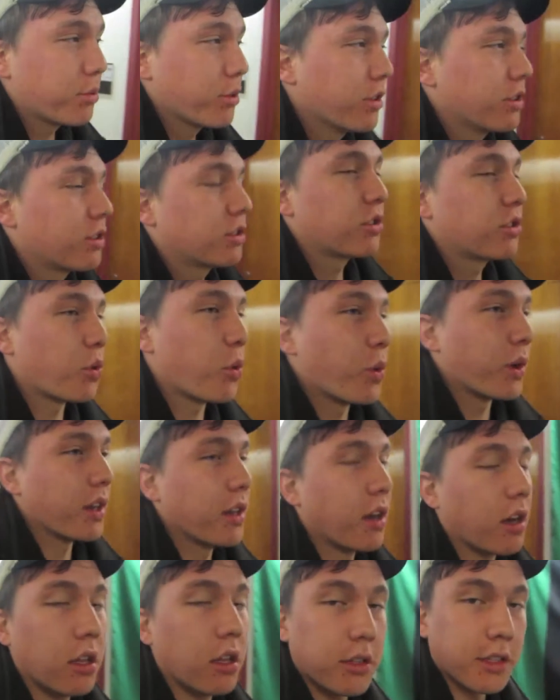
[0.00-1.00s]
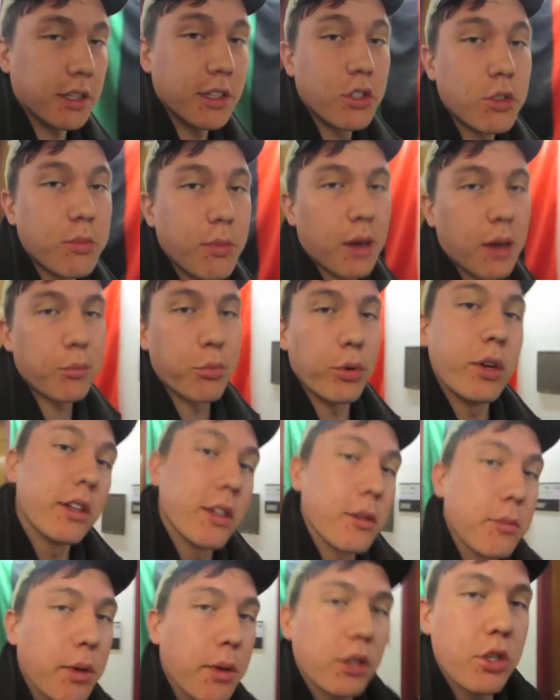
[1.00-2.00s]
put $20 into my
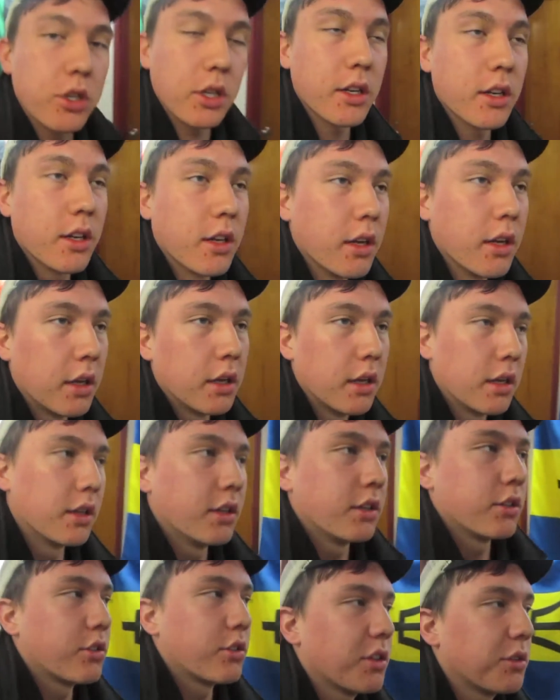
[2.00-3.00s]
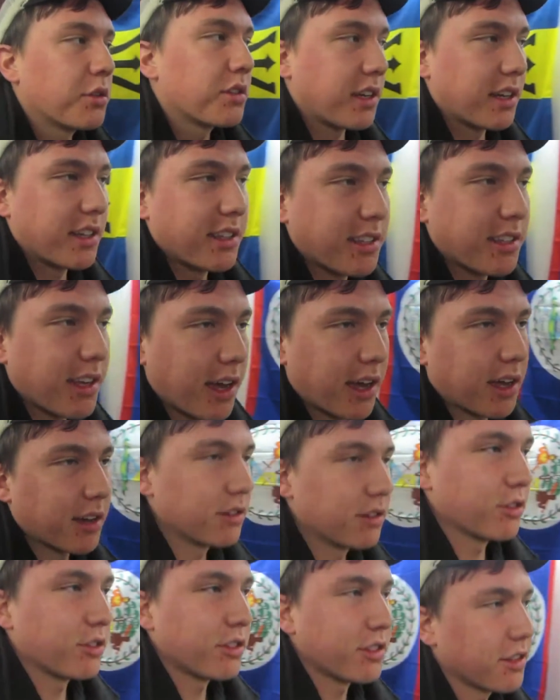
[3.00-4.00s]
printing budget, so that was kind of
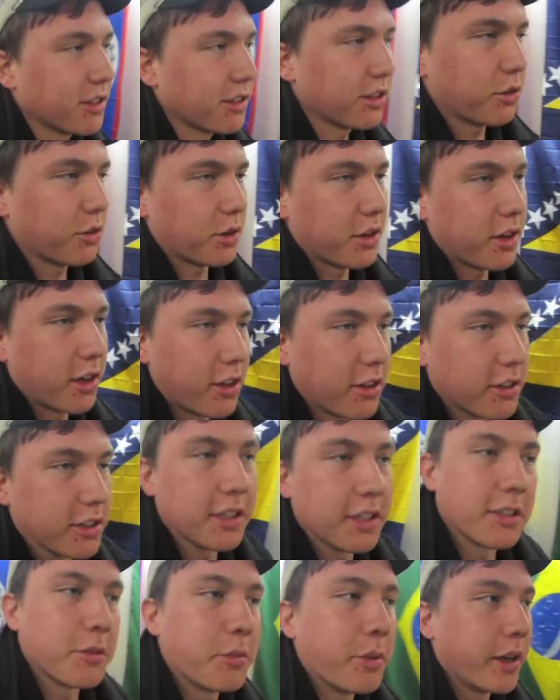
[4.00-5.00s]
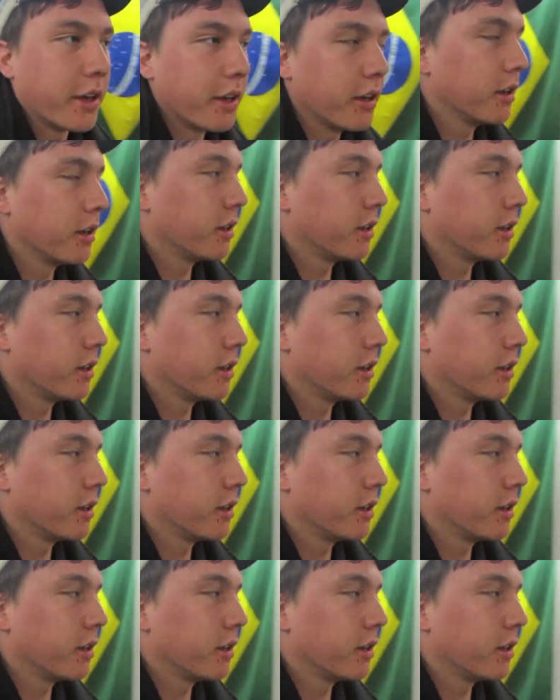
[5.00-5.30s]
sad, just seeing that $20 disappear.